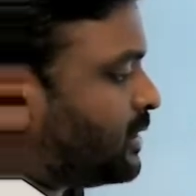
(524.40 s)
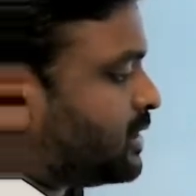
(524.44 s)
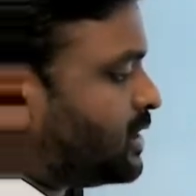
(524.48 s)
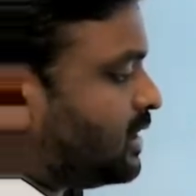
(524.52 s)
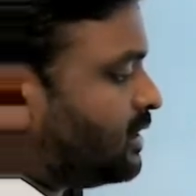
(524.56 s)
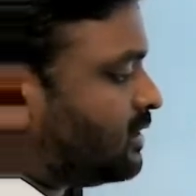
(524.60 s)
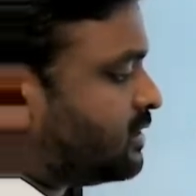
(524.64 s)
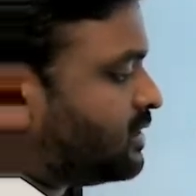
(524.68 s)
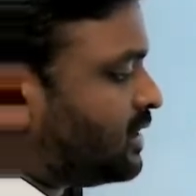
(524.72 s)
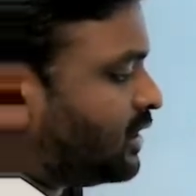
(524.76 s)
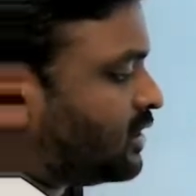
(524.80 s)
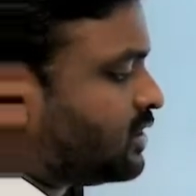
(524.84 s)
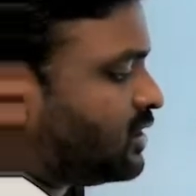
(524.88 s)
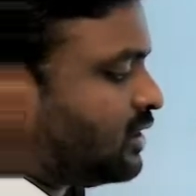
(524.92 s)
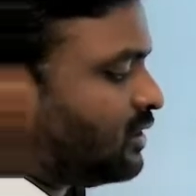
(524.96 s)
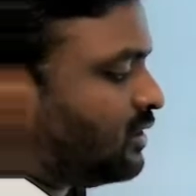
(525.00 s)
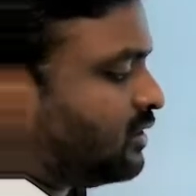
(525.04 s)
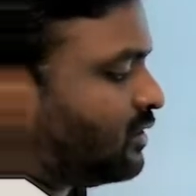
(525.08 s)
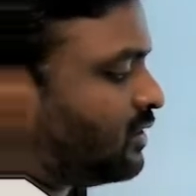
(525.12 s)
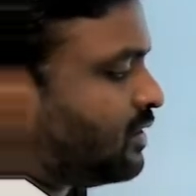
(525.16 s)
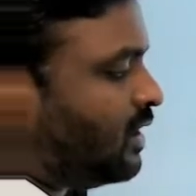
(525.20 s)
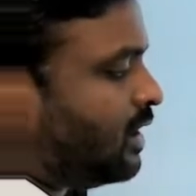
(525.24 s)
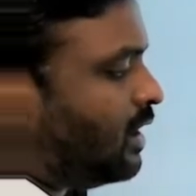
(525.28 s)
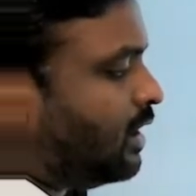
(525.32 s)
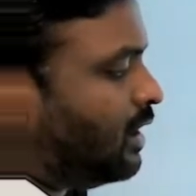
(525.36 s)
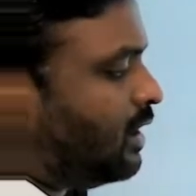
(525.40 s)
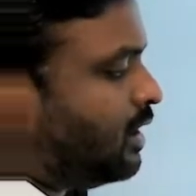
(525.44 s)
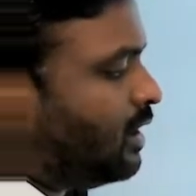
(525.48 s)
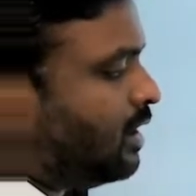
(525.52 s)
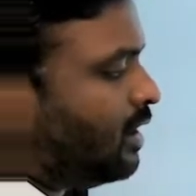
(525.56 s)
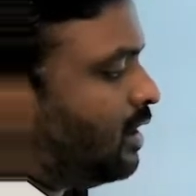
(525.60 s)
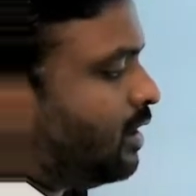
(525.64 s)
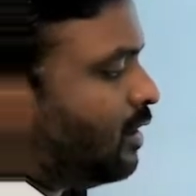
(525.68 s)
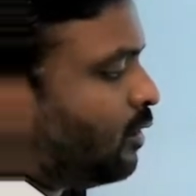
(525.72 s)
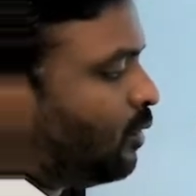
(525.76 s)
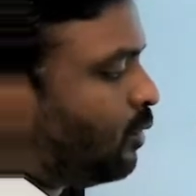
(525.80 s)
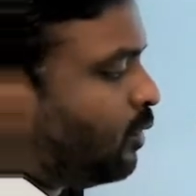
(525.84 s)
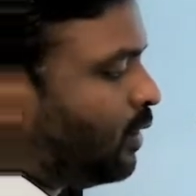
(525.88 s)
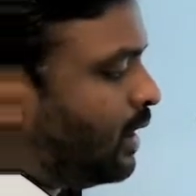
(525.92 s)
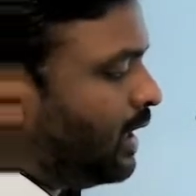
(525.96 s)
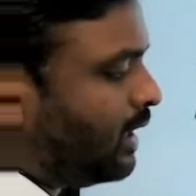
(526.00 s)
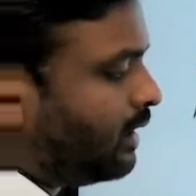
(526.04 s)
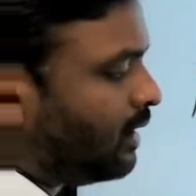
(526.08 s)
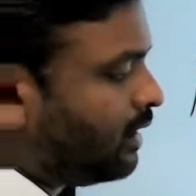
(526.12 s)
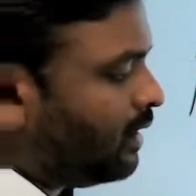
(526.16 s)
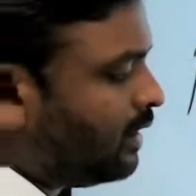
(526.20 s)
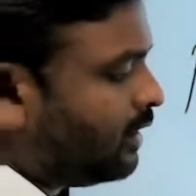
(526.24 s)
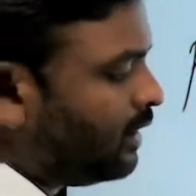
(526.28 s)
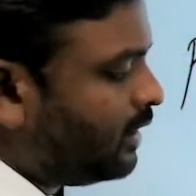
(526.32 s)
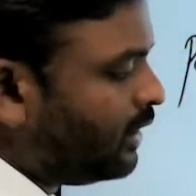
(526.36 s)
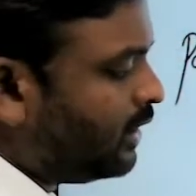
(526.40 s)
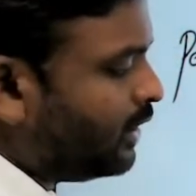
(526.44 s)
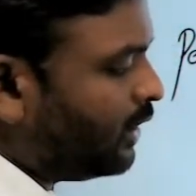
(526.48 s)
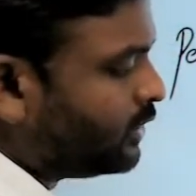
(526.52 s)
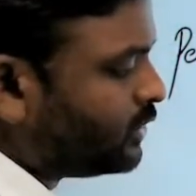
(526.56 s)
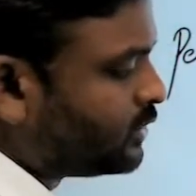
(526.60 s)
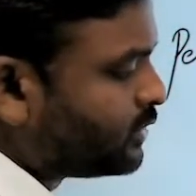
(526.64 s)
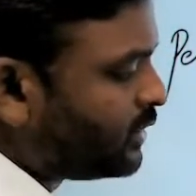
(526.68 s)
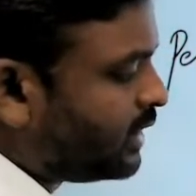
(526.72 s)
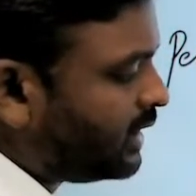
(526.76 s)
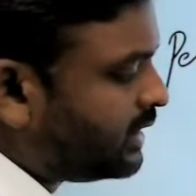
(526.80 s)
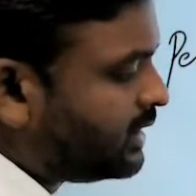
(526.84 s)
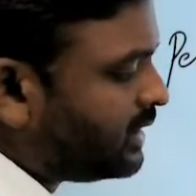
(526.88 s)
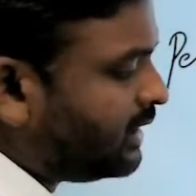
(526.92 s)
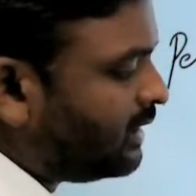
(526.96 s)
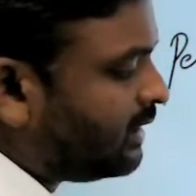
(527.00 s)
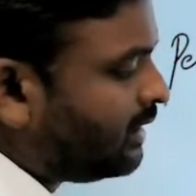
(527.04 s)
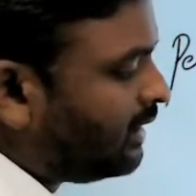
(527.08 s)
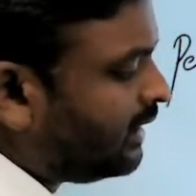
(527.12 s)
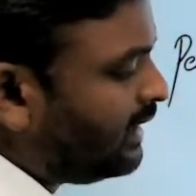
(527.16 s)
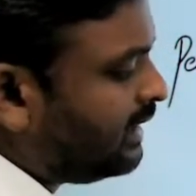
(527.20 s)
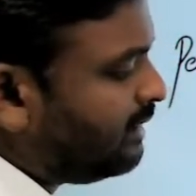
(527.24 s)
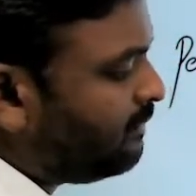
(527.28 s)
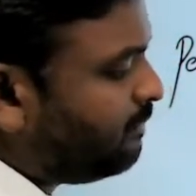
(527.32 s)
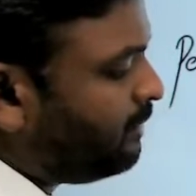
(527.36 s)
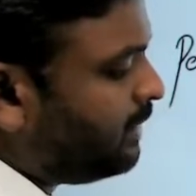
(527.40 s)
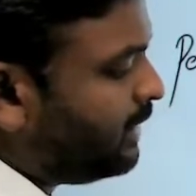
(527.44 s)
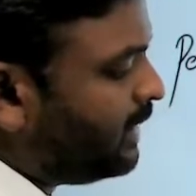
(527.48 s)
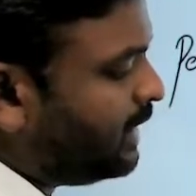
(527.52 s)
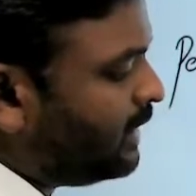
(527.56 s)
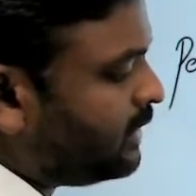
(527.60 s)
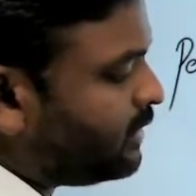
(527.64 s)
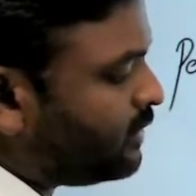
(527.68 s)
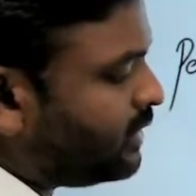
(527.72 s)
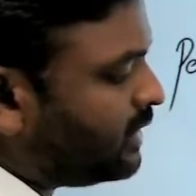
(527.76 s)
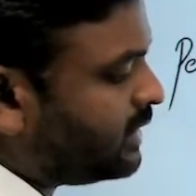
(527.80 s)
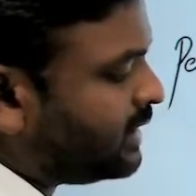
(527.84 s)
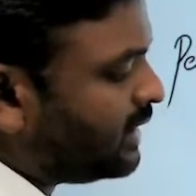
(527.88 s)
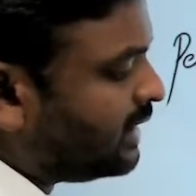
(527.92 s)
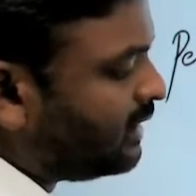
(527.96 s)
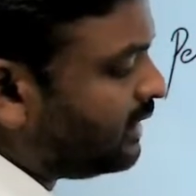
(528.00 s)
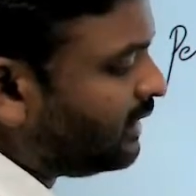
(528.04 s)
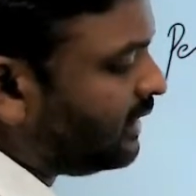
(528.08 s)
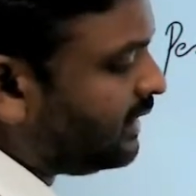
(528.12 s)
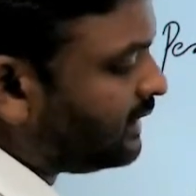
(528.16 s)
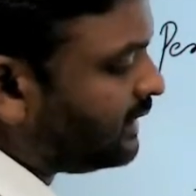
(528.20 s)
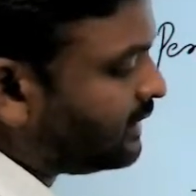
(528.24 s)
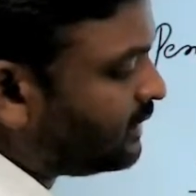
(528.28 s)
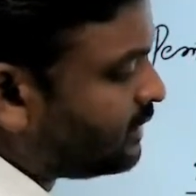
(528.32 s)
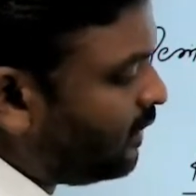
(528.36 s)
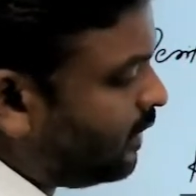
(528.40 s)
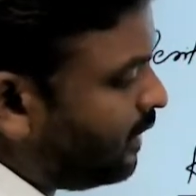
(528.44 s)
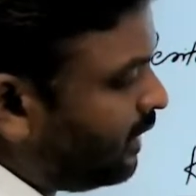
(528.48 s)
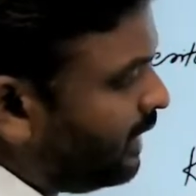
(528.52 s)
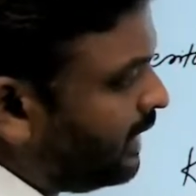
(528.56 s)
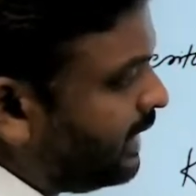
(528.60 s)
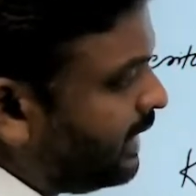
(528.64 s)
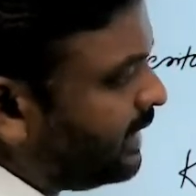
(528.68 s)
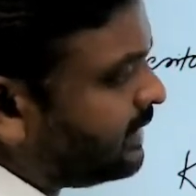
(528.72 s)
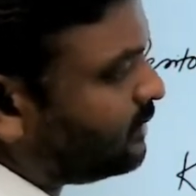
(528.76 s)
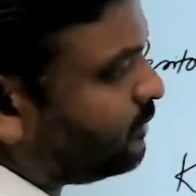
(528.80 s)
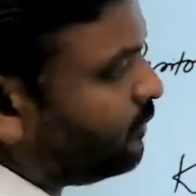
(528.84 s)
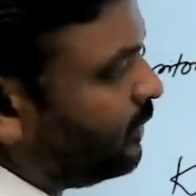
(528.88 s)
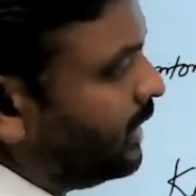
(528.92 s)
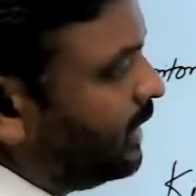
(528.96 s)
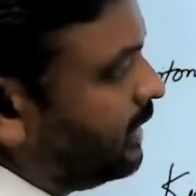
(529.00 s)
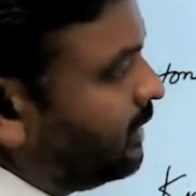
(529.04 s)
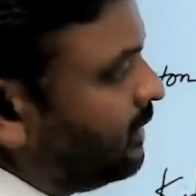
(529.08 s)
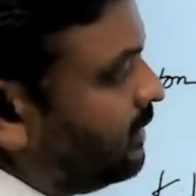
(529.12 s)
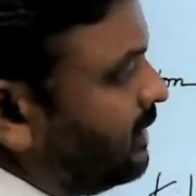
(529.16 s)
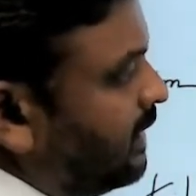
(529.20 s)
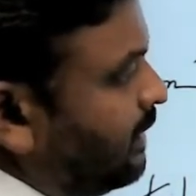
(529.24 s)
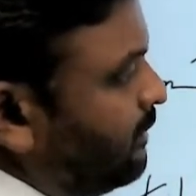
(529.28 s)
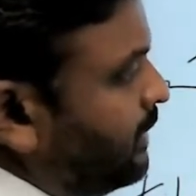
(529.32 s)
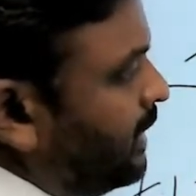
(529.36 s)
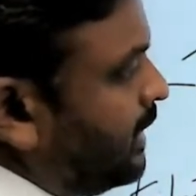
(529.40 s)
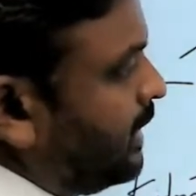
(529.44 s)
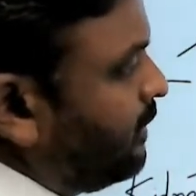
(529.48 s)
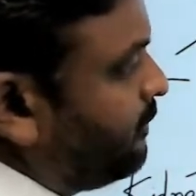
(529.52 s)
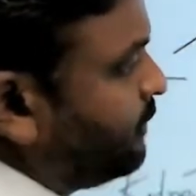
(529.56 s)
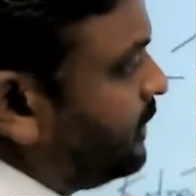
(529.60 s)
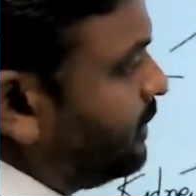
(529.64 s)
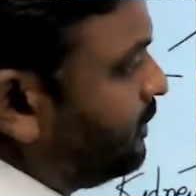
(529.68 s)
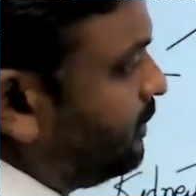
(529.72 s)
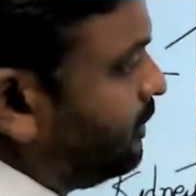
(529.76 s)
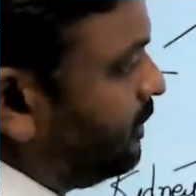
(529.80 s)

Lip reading: structures called what? Ureter. In male, ureter is called as what? Tell me, all of you.